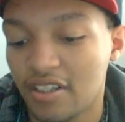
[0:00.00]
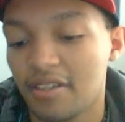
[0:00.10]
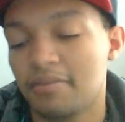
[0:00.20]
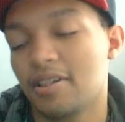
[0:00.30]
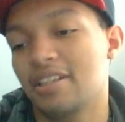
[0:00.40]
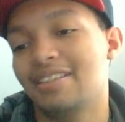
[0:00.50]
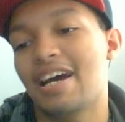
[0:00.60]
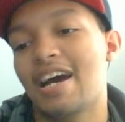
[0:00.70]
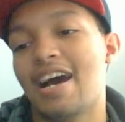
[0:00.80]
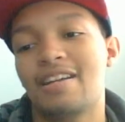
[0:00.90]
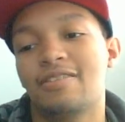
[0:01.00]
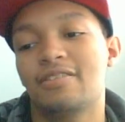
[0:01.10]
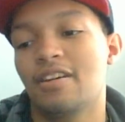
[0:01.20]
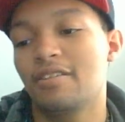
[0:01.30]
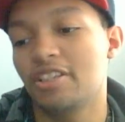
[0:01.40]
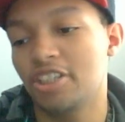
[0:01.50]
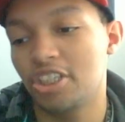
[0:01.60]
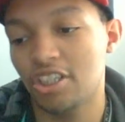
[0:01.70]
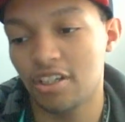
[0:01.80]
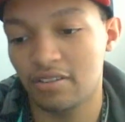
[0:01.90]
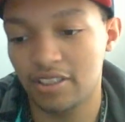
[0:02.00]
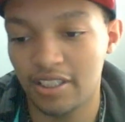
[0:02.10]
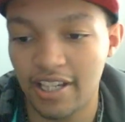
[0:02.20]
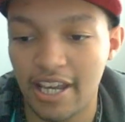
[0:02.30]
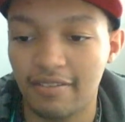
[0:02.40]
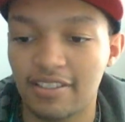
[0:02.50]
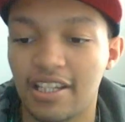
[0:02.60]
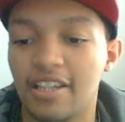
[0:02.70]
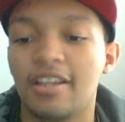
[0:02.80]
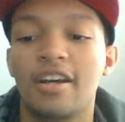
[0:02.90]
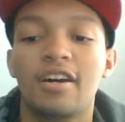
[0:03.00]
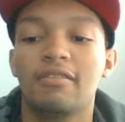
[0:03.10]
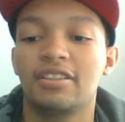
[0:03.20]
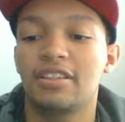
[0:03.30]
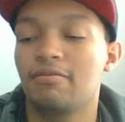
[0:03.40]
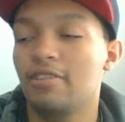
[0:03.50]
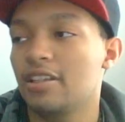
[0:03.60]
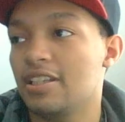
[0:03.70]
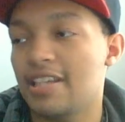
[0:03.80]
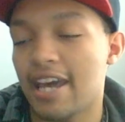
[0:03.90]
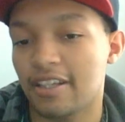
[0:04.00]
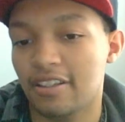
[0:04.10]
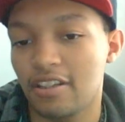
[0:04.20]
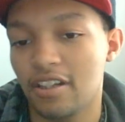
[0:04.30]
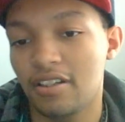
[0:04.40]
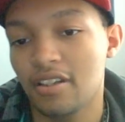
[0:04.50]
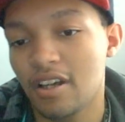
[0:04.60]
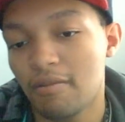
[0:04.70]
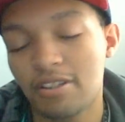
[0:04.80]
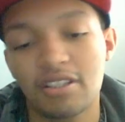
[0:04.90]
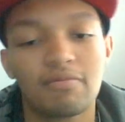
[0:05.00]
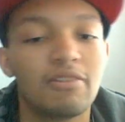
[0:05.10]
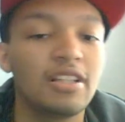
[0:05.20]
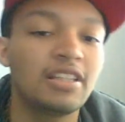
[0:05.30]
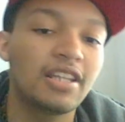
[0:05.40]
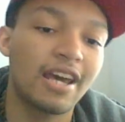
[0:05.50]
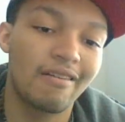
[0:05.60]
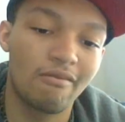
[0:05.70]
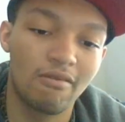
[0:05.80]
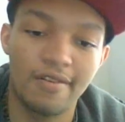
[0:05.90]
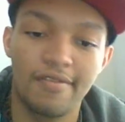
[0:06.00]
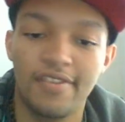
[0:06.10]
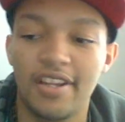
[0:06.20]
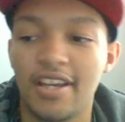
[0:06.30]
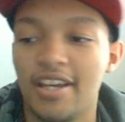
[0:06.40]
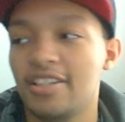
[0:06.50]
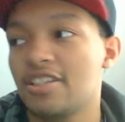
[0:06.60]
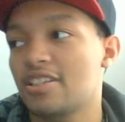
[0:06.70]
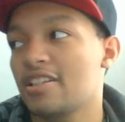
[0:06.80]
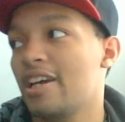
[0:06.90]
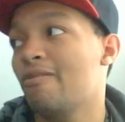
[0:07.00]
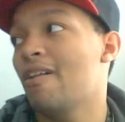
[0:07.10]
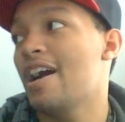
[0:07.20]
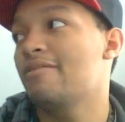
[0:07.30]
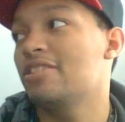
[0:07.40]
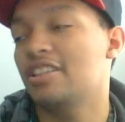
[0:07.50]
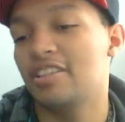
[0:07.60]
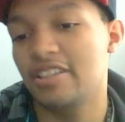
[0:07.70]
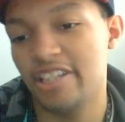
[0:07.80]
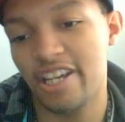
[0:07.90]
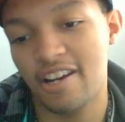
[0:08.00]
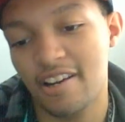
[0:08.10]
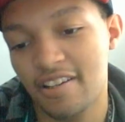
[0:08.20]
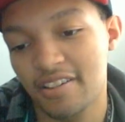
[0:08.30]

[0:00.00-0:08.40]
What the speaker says: But I don't know, this show tonight was like, was it really that good? Was it really that worth it? It's just like, why was it there?